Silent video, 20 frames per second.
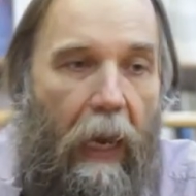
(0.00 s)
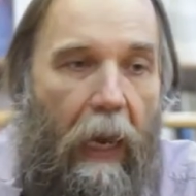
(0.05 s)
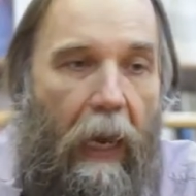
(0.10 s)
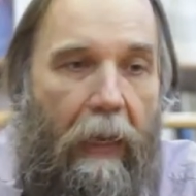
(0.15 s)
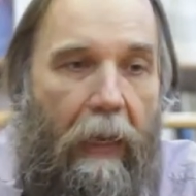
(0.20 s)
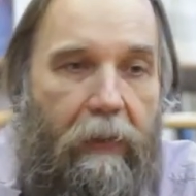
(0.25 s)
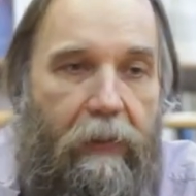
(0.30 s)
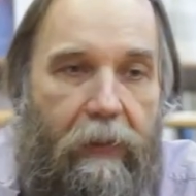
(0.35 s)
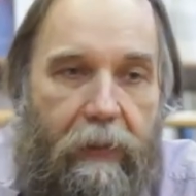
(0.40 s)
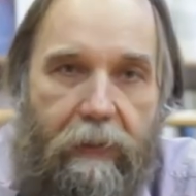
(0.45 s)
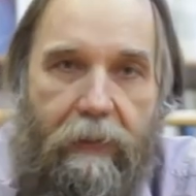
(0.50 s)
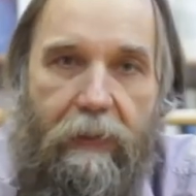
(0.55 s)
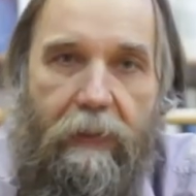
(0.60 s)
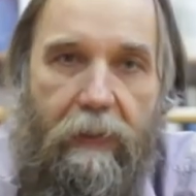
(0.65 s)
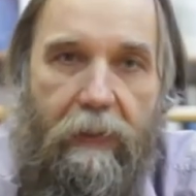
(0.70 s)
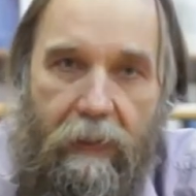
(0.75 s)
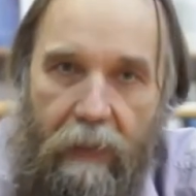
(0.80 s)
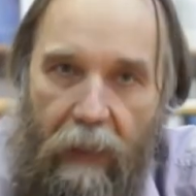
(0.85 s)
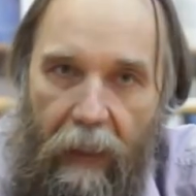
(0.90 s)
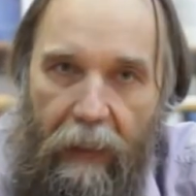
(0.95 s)
and this
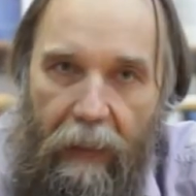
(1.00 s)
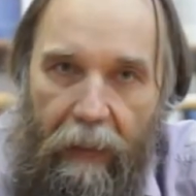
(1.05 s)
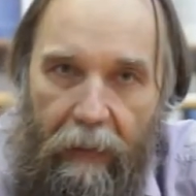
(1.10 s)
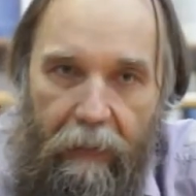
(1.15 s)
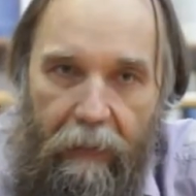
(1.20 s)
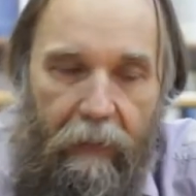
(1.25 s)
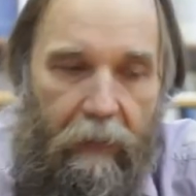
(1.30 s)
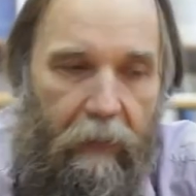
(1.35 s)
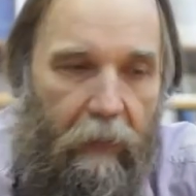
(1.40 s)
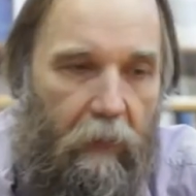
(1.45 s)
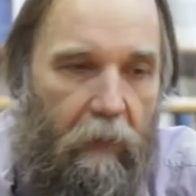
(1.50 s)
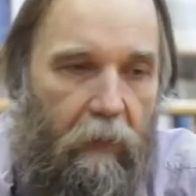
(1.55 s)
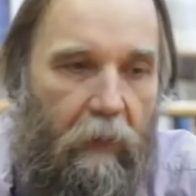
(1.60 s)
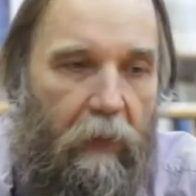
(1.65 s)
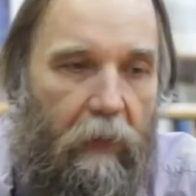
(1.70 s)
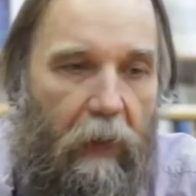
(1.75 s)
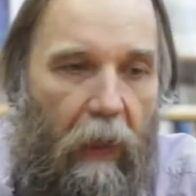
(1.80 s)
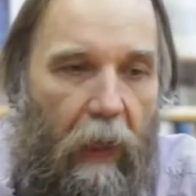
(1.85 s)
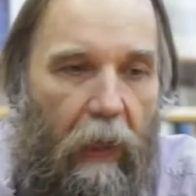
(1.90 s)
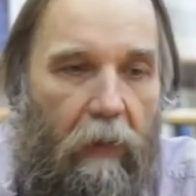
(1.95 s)
society is a
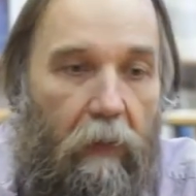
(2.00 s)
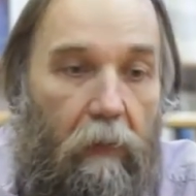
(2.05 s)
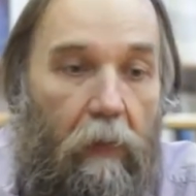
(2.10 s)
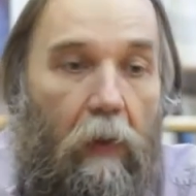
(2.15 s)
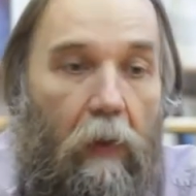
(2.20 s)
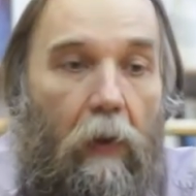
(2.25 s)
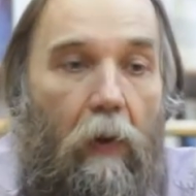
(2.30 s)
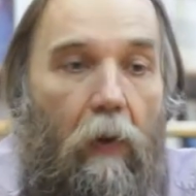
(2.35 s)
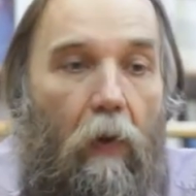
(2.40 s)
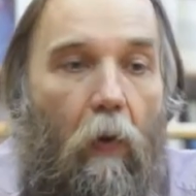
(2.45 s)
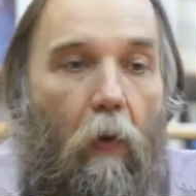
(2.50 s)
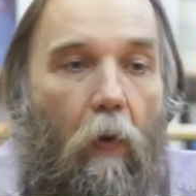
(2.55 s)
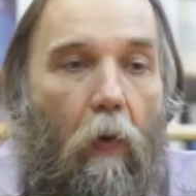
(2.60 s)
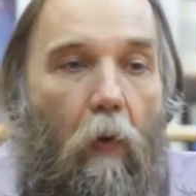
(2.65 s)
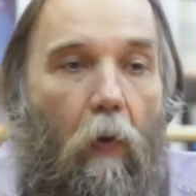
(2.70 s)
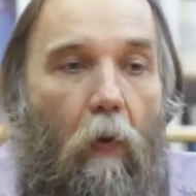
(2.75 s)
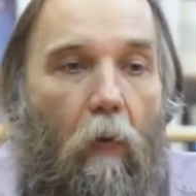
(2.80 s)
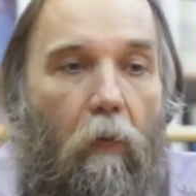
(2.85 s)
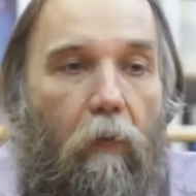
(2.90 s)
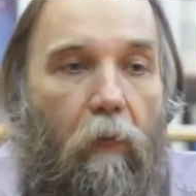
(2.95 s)
kind
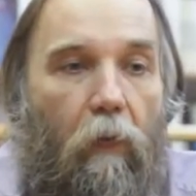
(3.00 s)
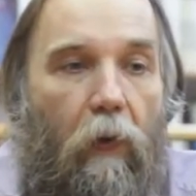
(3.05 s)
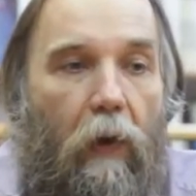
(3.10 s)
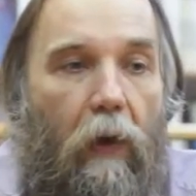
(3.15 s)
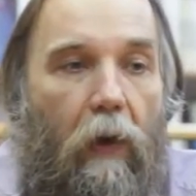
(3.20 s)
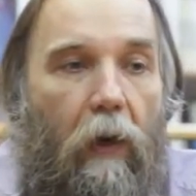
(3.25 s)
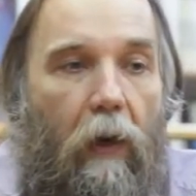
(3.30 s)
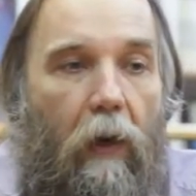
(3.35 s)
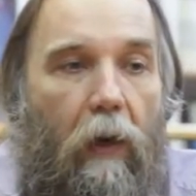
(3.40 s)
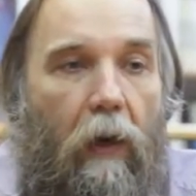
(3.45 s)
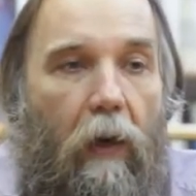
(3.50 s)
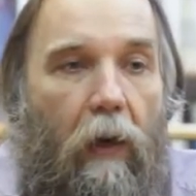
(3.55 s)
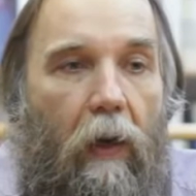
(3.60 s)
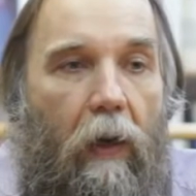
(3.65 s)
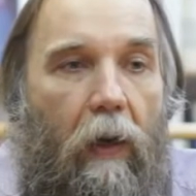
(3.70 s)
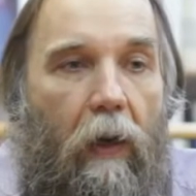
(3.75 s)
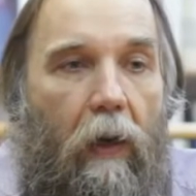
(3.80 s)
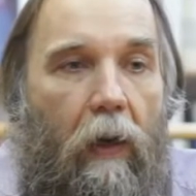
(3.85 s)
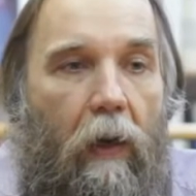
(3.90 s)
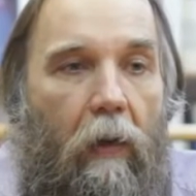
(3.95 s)
of
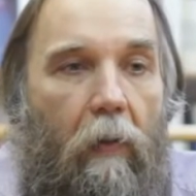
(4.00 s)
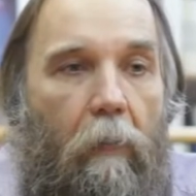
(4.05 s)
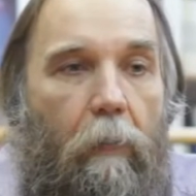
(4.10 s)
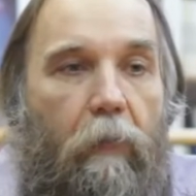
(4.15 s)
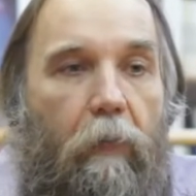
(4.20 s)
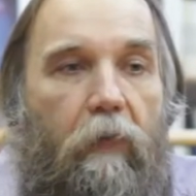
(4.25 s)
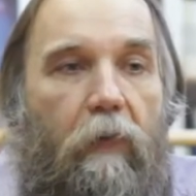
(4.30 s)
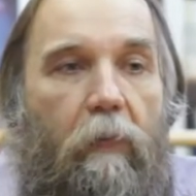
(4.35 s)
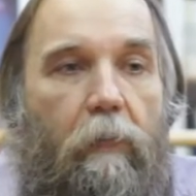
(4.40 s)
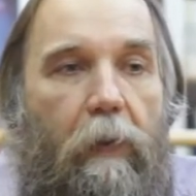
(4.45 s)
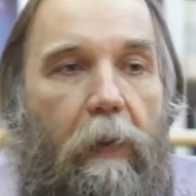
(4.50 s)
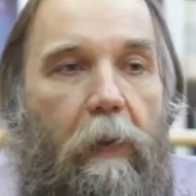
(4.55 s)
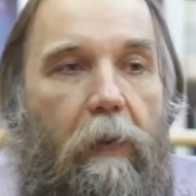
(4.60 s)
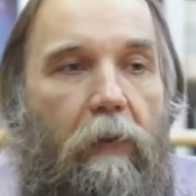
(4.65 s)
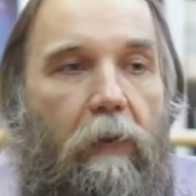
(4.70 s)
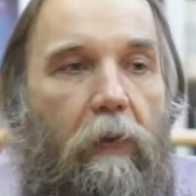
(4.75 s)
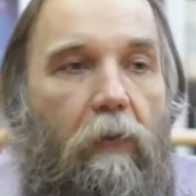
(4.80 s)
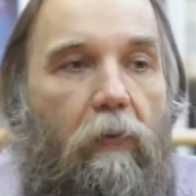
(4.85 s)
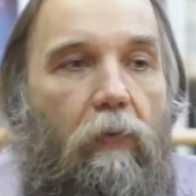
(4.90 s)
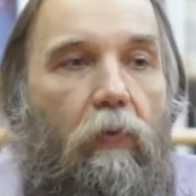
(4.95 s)

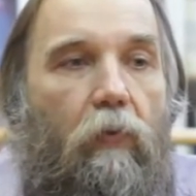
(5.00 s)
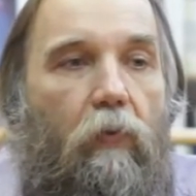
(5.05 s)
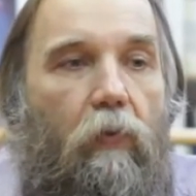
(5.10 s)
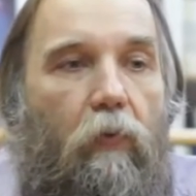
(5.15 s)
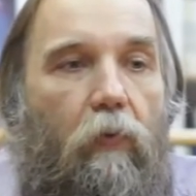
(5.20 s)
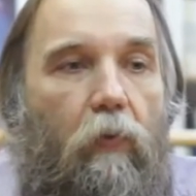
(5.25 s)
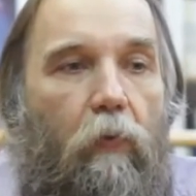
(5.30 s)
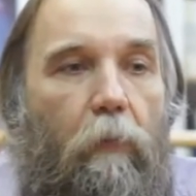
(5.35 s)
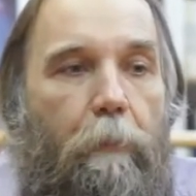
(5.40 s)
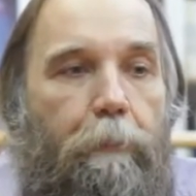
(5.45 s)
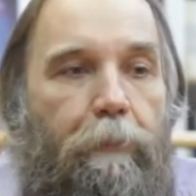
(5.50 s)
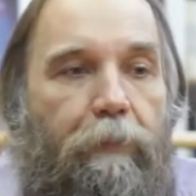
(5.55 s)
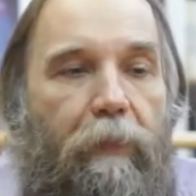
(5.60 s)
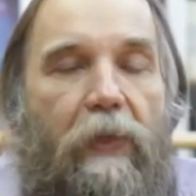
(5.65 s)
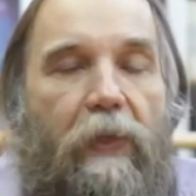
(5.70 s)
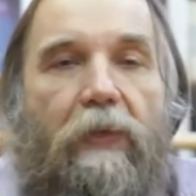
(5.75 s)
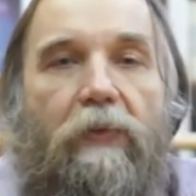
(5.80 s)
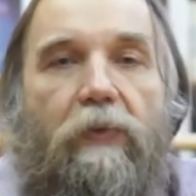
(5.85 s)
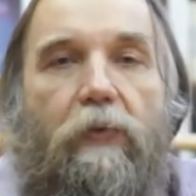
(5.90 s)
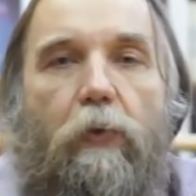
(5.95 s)
possibility to
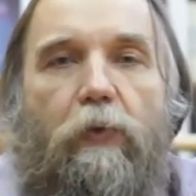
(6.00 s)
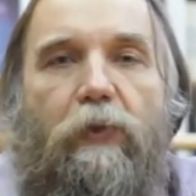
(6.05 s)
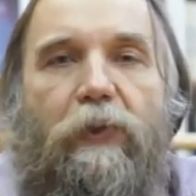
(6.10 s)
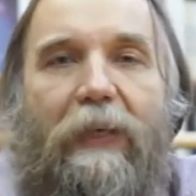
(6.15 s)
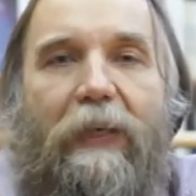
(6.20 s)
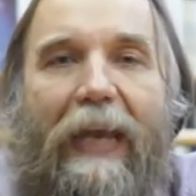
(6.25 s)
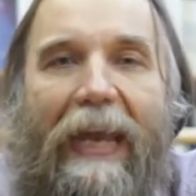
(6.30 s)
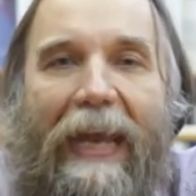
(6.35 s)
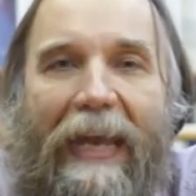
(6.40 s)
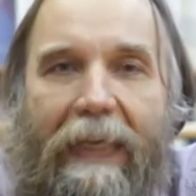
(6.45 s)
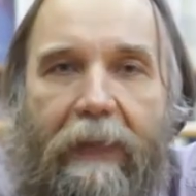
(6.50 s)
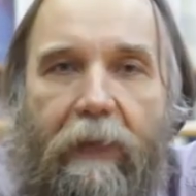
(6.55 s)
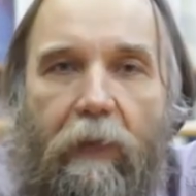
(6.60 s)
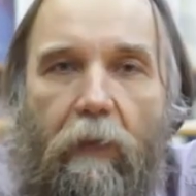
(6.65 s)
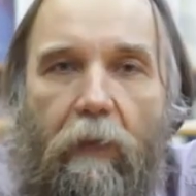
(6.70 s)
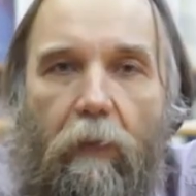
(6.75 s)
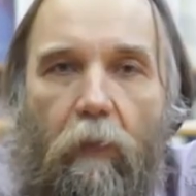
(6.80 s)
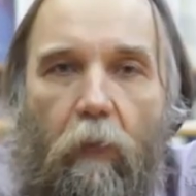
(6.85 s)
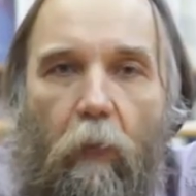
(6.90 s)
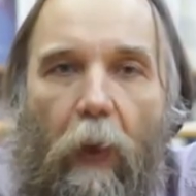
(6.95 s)
dissociate
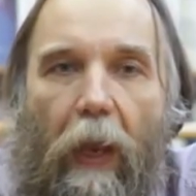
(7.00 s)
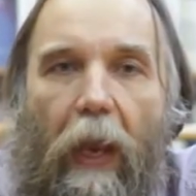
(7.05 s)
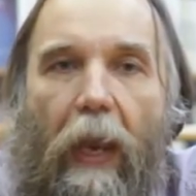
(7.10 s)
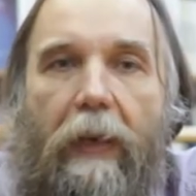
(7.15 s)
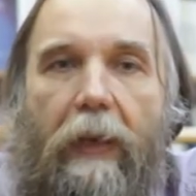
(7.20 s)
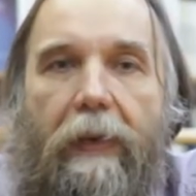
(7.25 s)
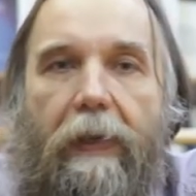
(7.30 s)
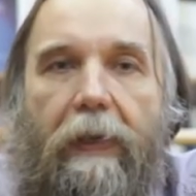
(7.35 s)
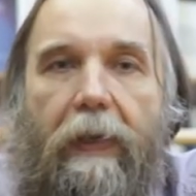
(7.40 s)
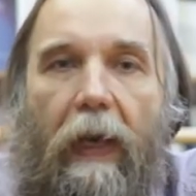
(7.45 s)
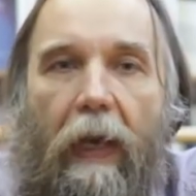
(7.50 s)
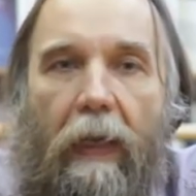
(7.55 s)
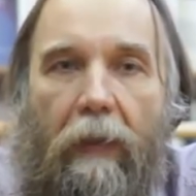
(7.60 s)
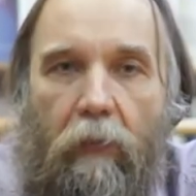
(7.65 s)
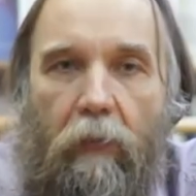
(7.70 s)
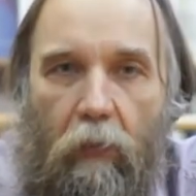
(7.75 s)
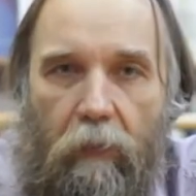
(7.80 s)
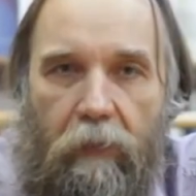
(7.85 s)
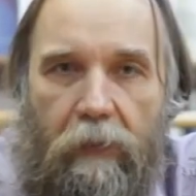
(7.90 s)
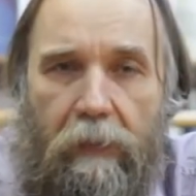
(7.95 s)
any
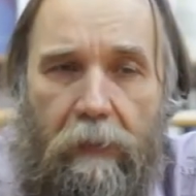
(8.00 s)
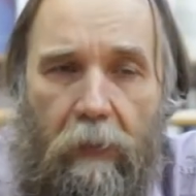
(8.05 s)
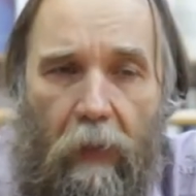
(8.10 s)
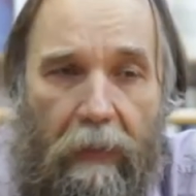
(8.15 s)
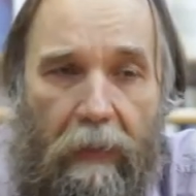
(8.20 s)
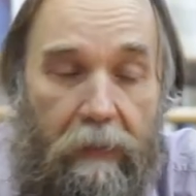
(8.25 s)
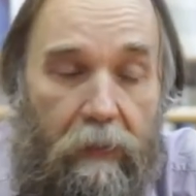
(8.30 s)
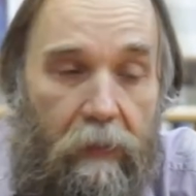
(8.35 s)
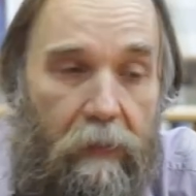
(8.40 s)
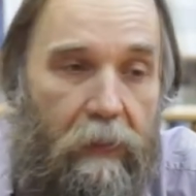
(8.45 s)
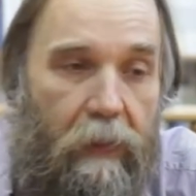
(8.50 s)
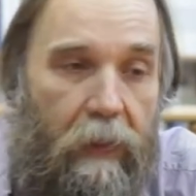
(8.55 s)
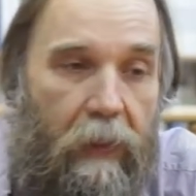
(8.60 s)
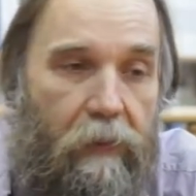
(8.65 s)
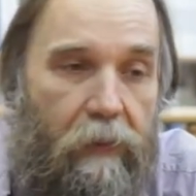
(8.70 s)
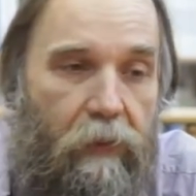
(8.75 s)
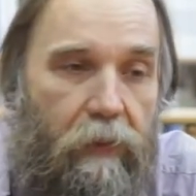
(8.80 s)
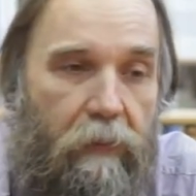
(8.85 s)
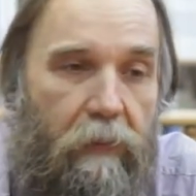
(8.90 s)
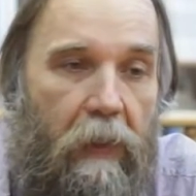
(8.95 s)
kind of
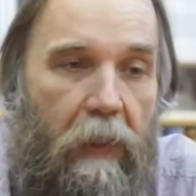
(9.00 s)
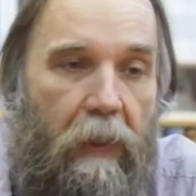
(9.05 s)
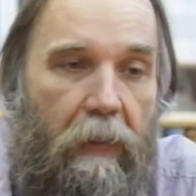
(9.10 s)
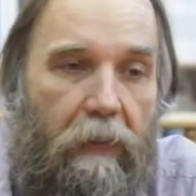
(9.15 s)
association,